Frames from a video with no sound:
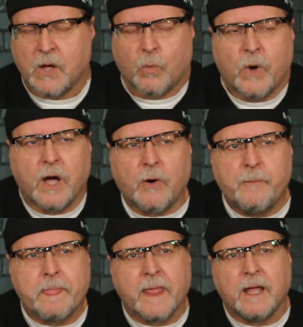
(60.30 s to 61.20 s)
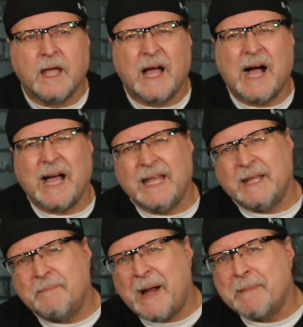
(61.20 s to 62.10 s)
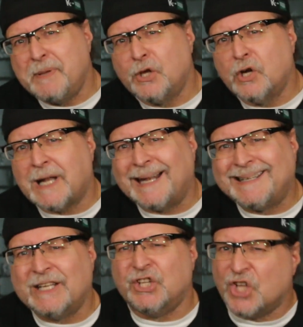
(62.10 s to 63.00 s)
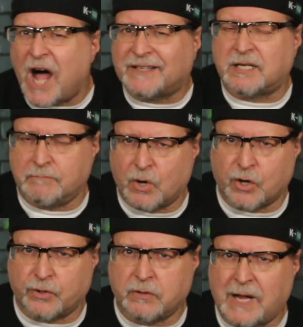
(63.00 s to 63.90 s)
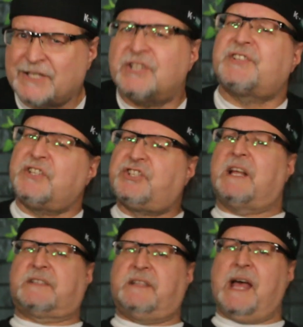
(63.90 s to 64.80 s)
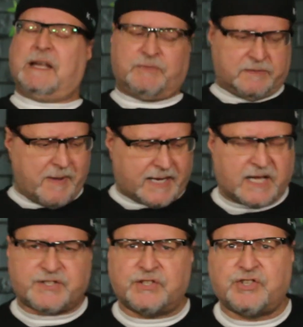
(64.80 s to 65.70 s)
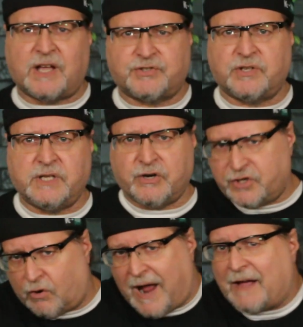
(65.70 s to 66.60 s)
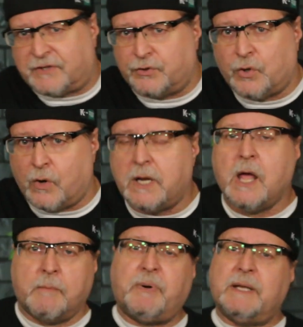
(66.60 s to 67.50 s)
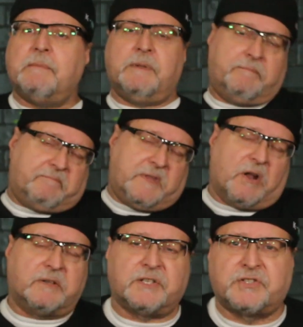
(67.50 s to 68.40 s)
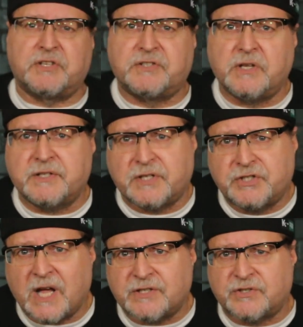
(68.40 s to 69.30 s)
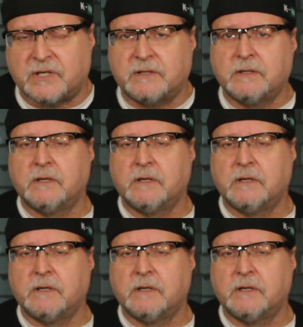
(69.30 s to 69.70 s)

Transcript: Well, it might be a good idea not to murder. I just suggest that. I'm just making a suggestion here. You don't have to do it, but it's a suggestion.